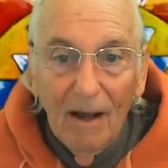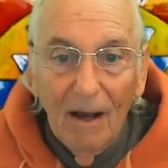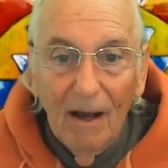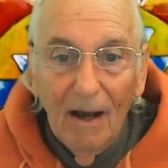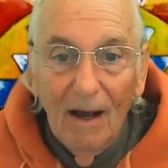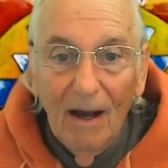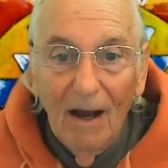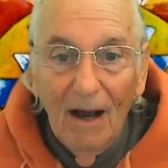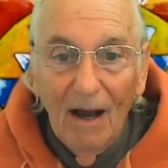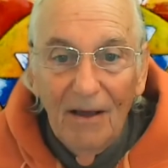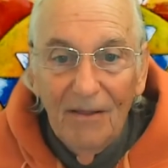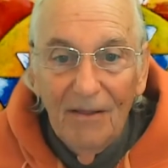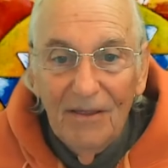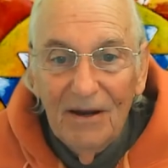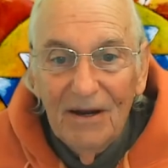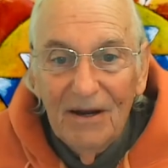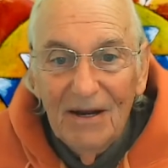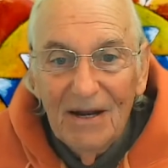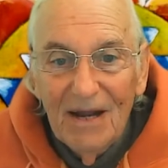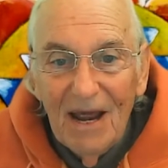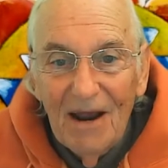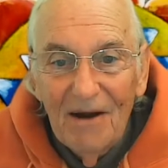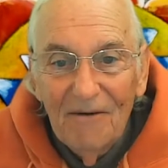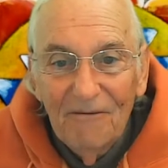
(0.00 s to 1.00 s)
That
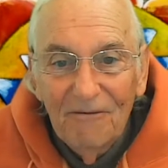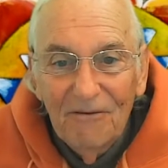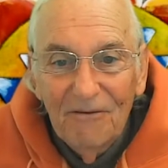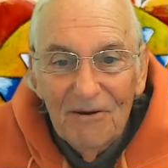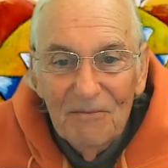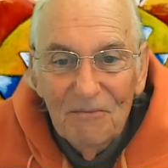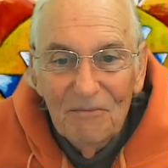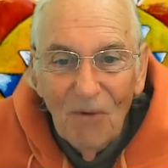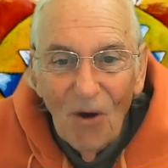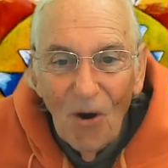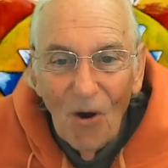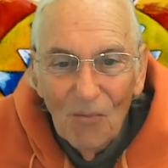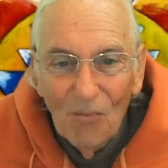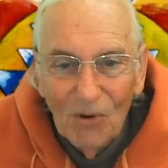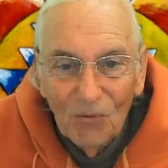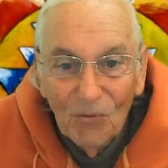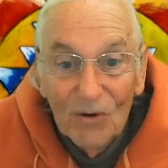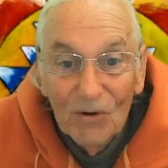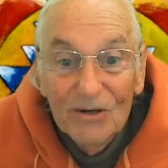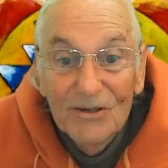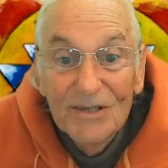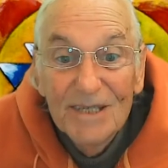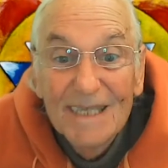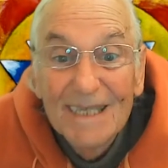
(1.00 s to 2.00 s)
in every moment
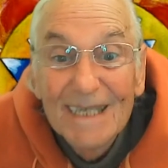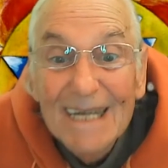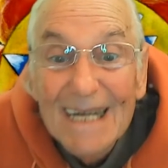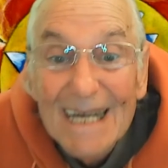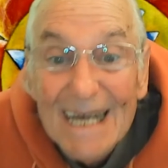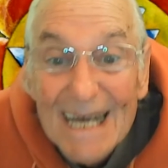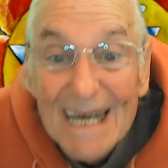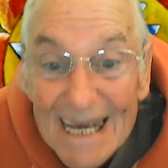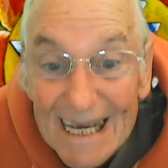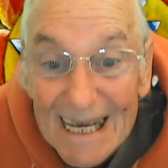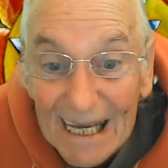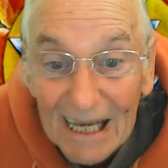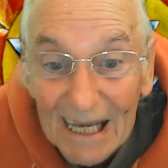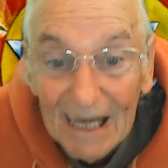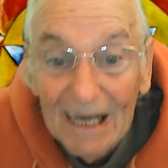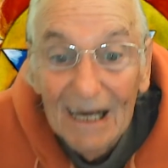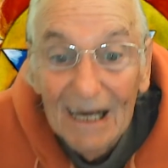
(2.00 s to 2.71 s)
we're seeing.